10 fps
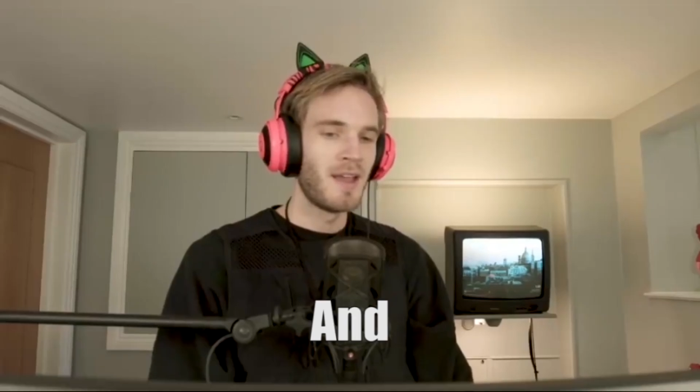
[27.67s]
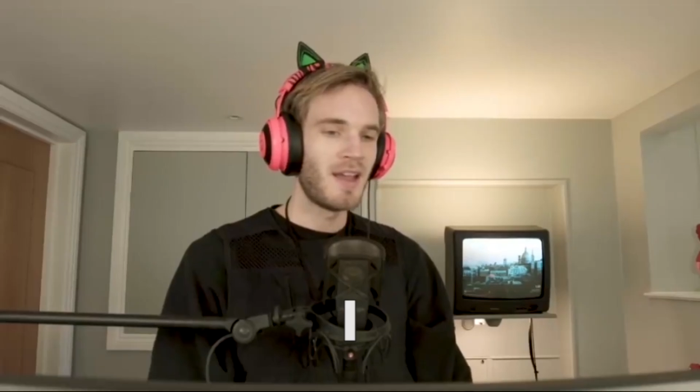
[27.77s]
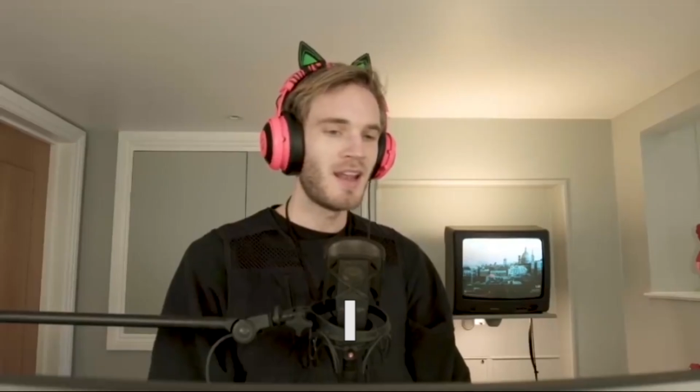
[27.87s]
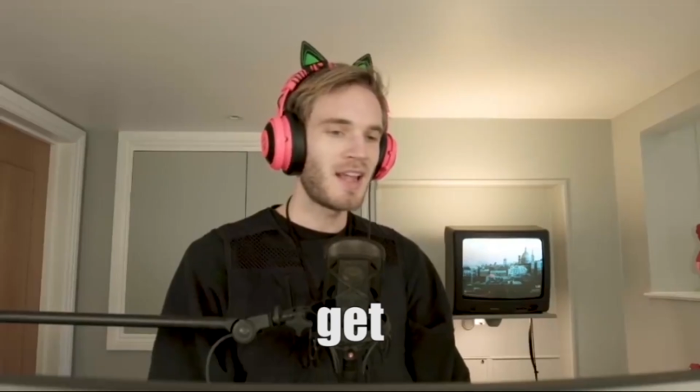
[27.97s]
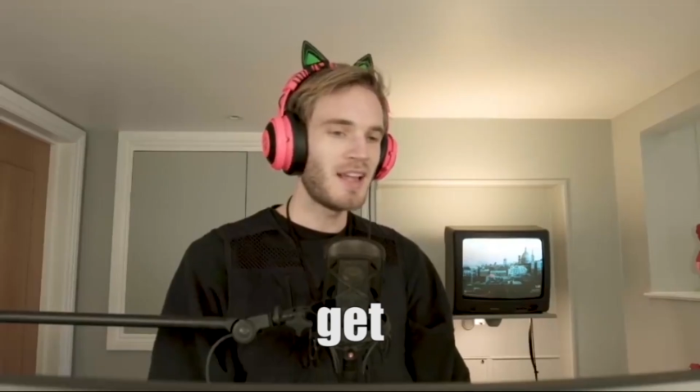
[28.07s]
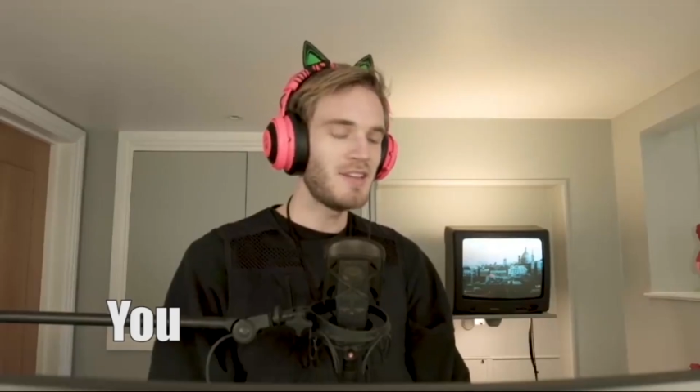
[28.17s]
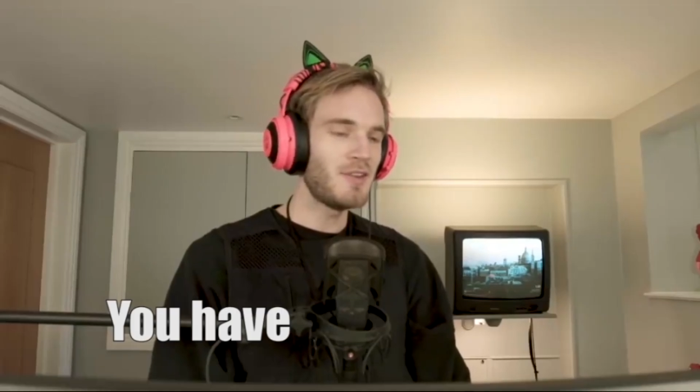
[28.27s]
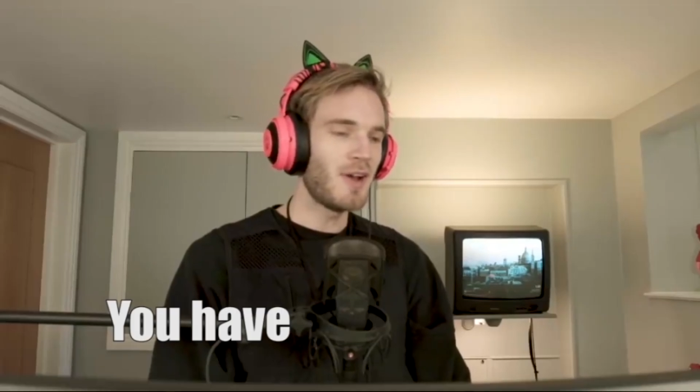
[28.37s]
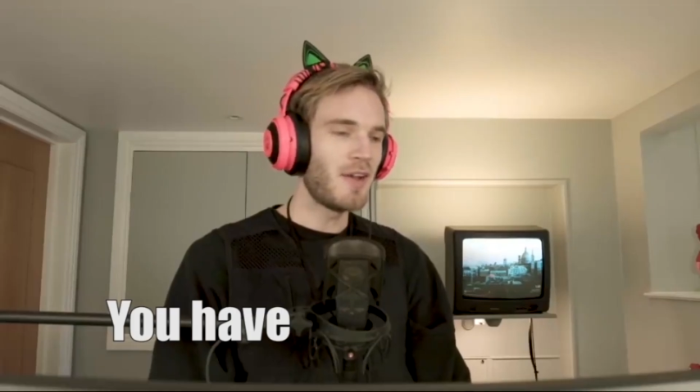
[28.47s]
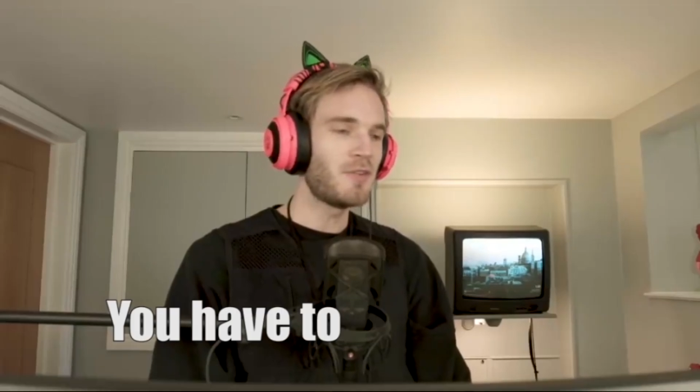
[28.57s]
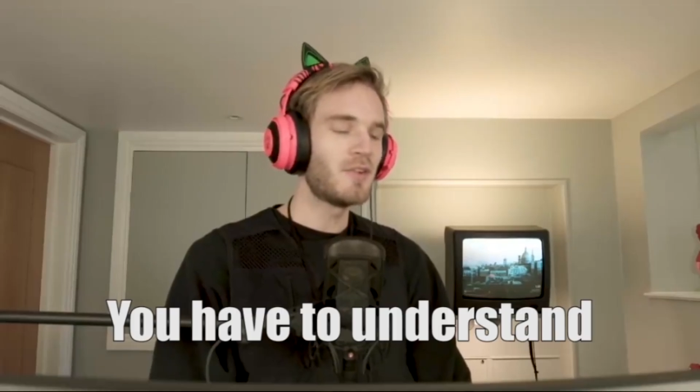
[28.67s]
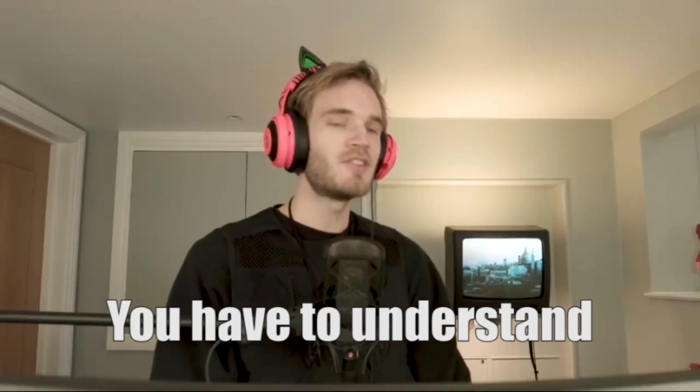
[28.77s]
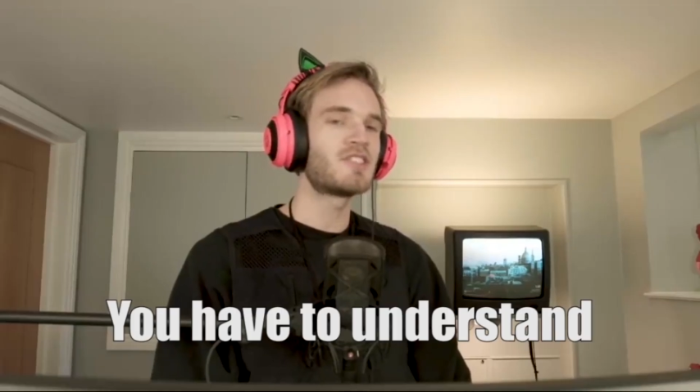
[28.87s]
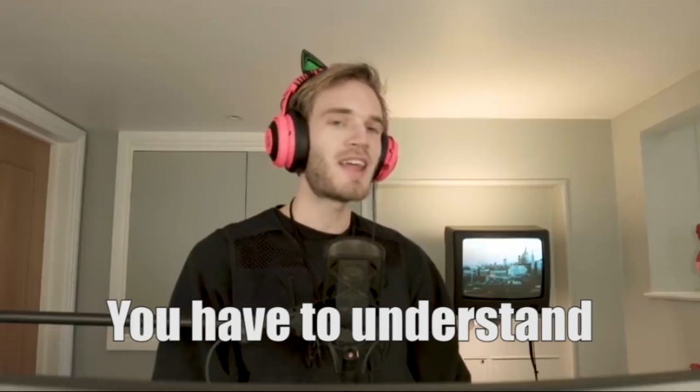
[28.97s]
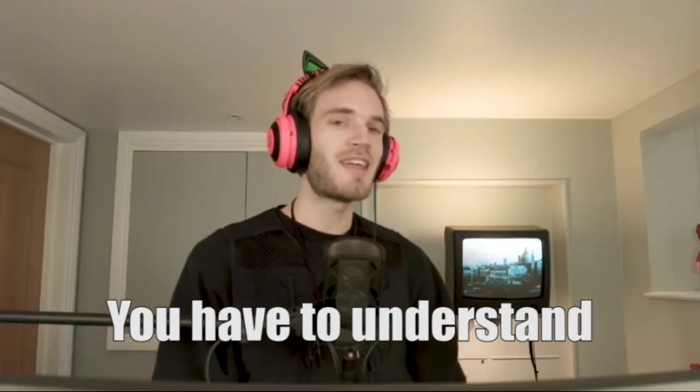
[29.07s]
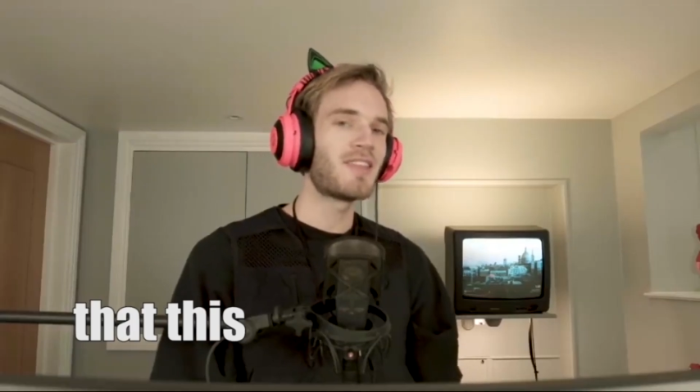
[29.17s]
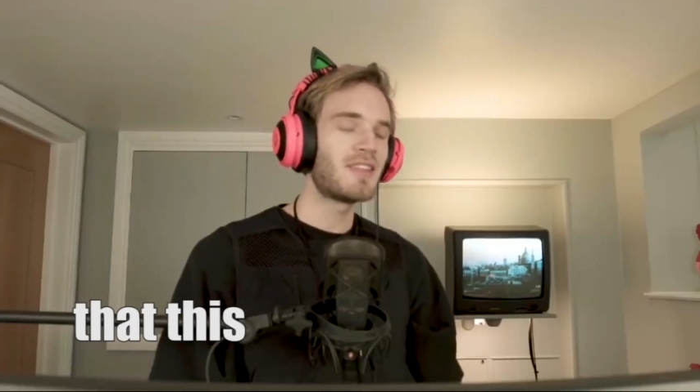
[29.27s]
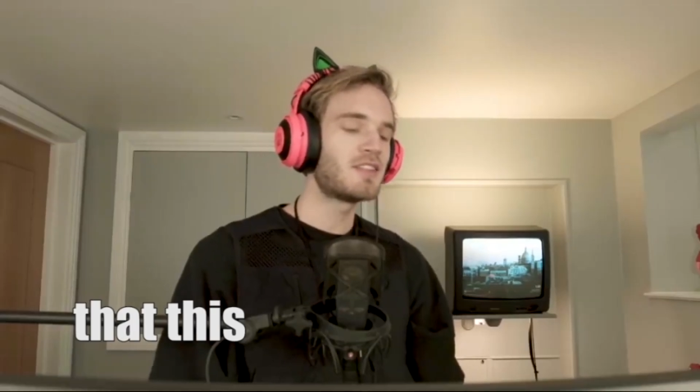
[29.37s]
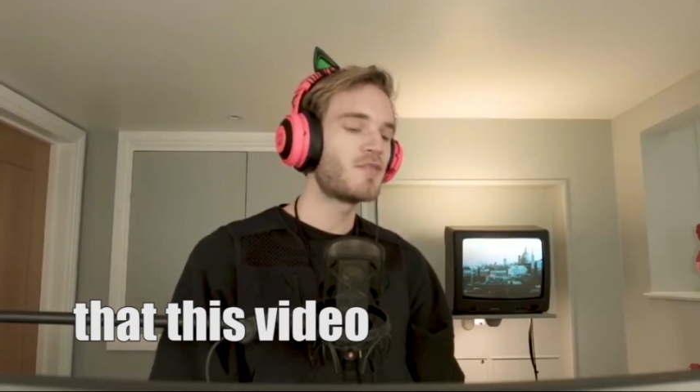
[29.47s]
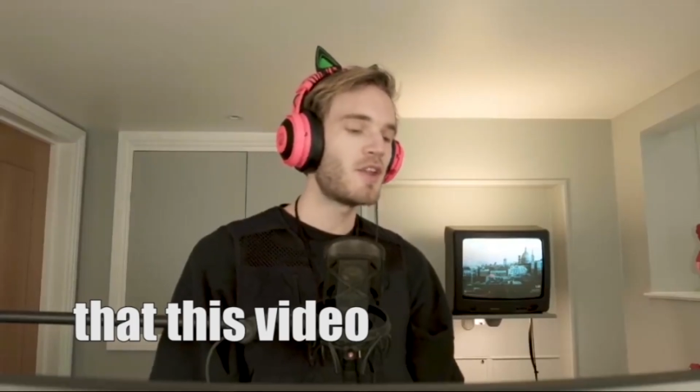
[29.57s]
And I get you have to understand
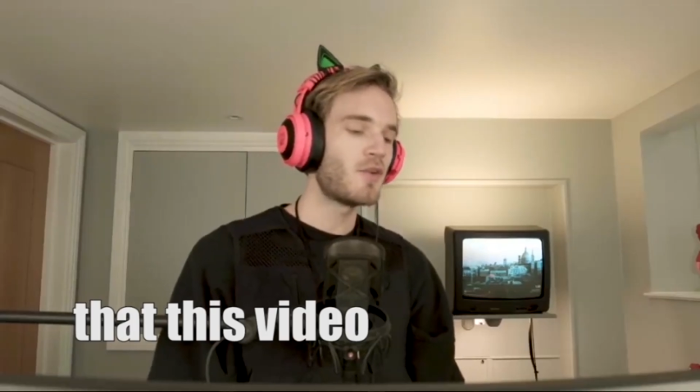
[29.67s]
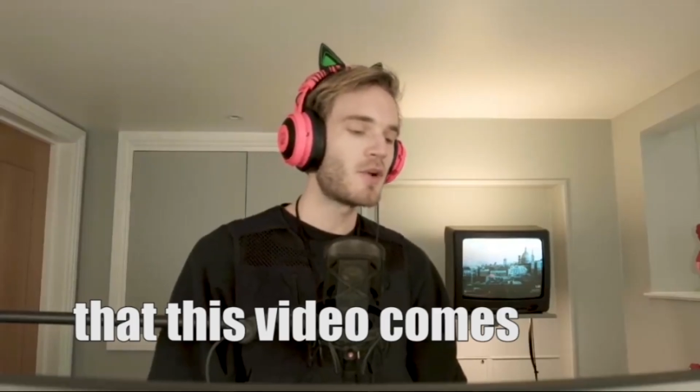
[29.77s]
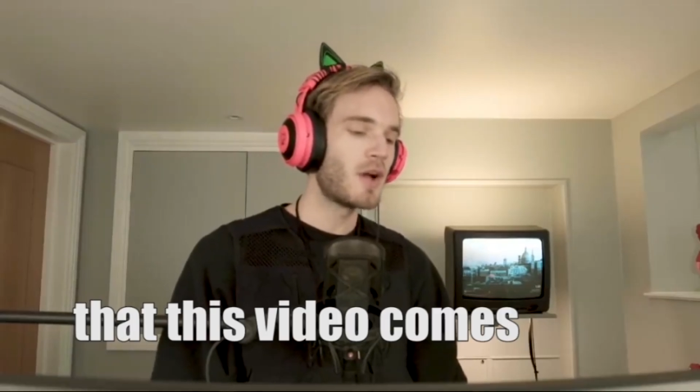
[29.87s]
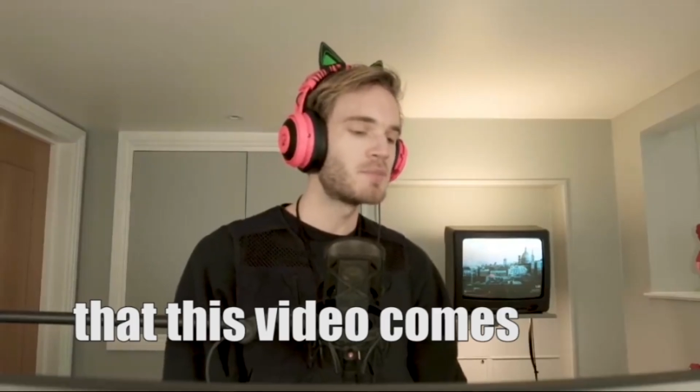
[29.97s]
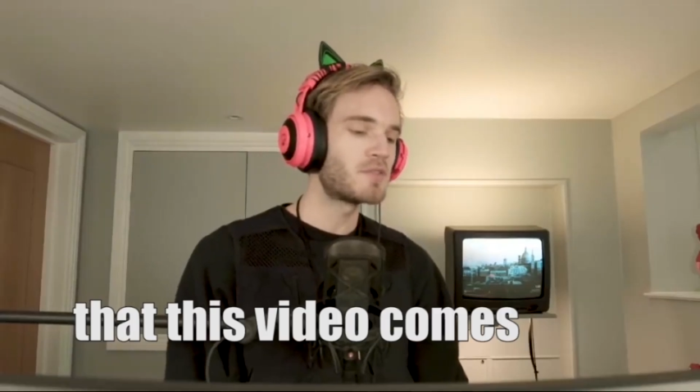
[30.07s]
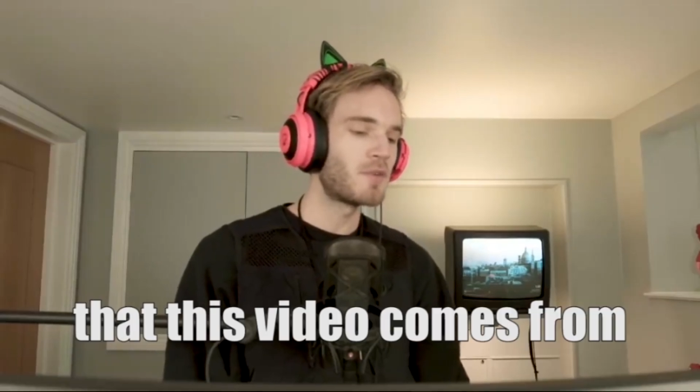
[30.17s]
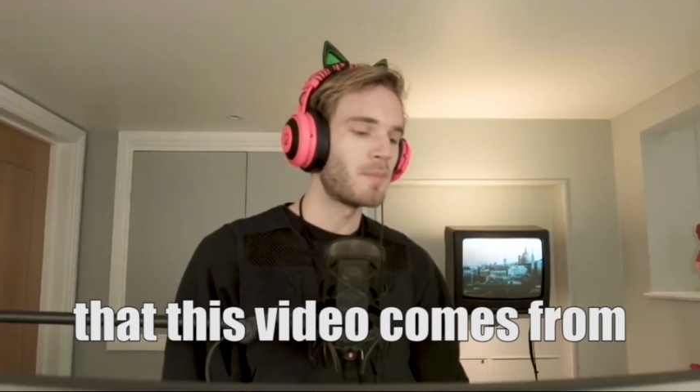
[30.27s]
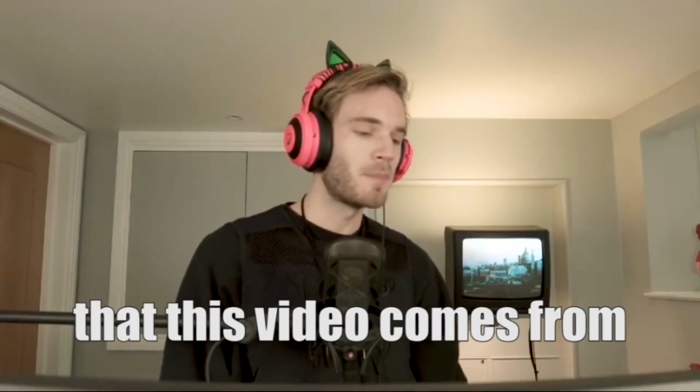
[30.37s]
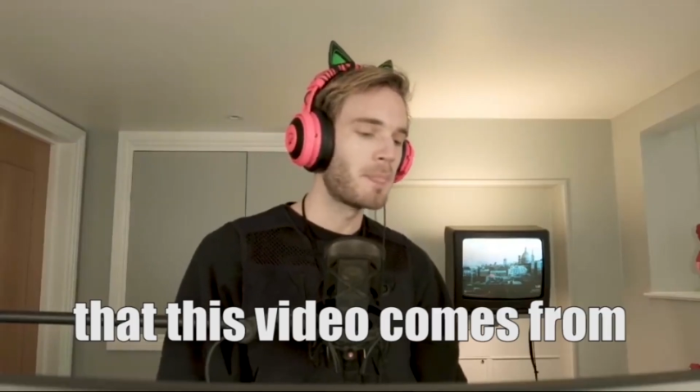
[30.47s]
that this video comes from